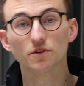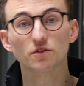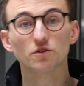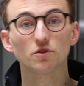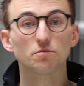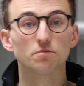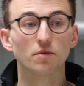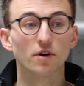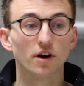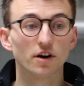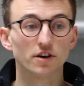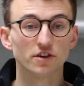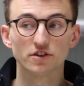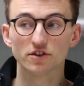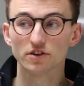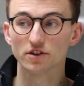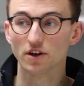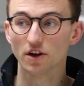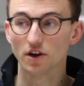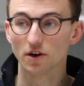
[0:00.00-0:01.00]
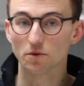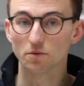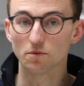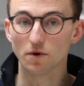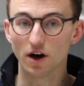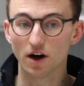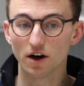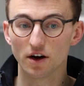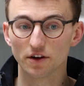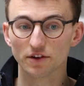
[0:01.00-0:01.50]
the two parts
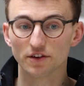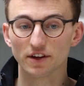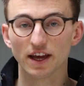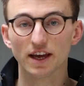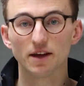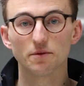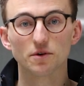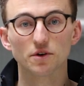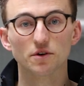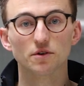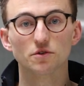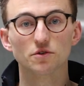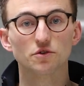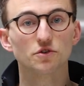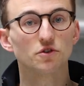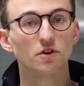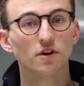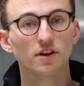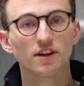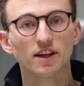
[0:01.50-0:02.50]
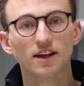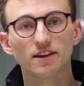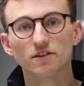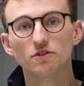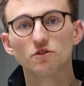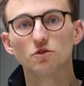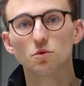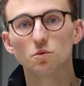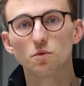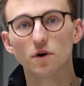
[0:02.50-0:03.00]
while they will consolidate
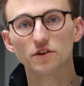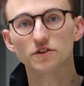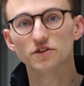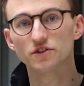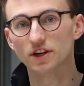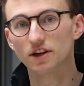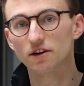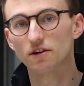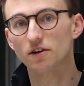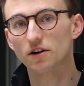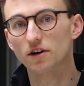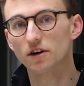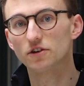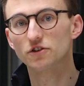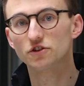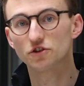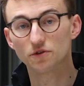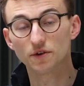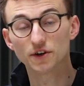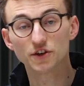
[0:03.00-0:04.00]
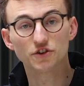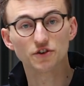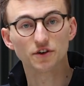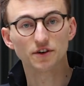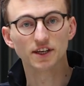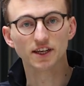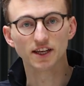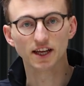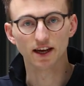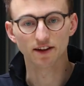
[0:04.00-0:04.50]
into one singular
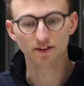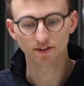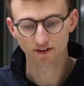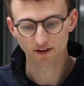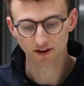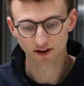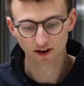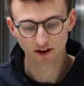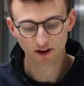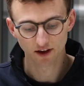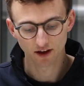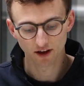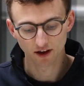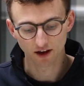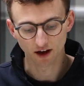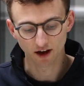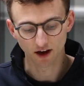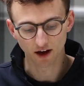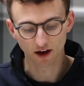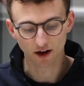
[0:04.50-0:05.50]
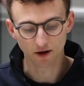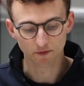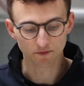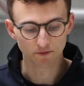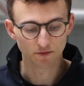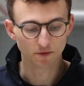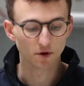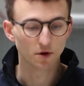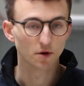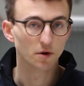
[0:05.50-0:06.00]
structure in the
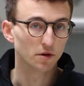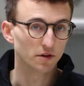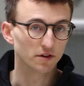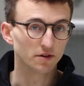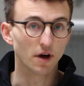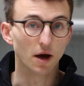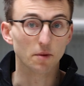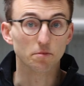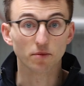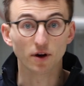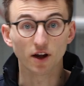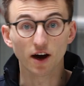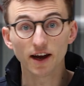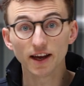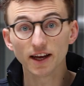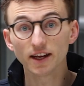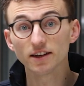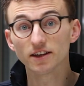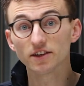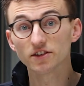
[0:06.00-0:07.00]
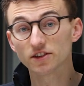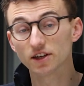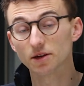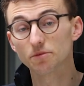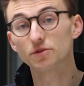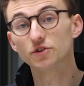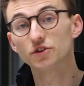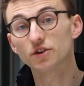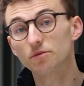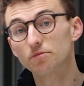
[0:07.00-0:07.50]
end. Applying this
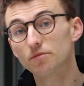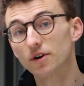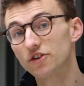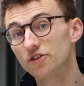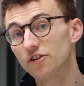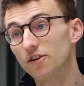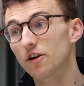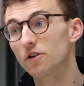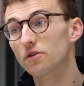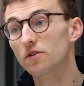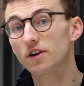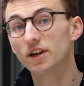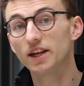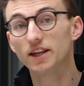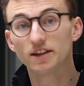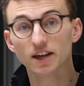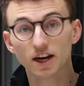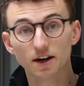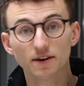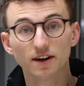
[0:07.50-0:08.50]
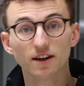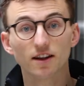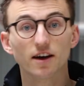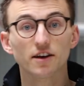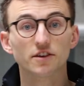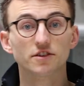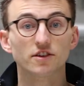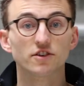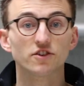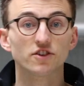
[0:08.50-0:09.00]
temperature and pressure locally, therein
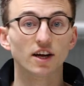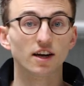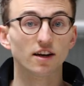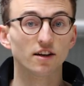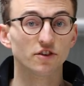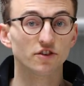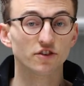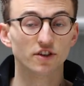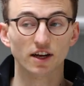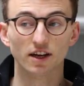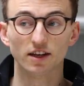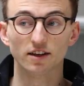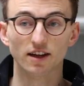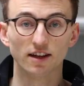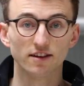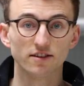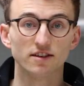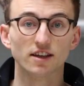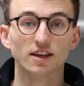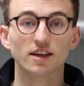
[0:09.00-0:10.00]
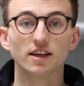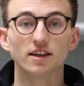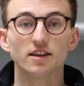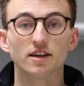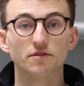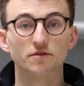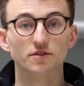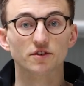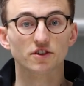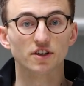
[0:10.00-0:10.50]
lies the challenge, and that's the key
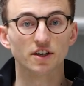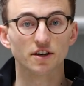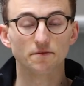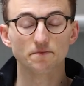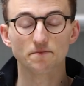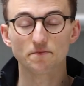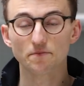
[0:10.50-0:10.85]
difference here.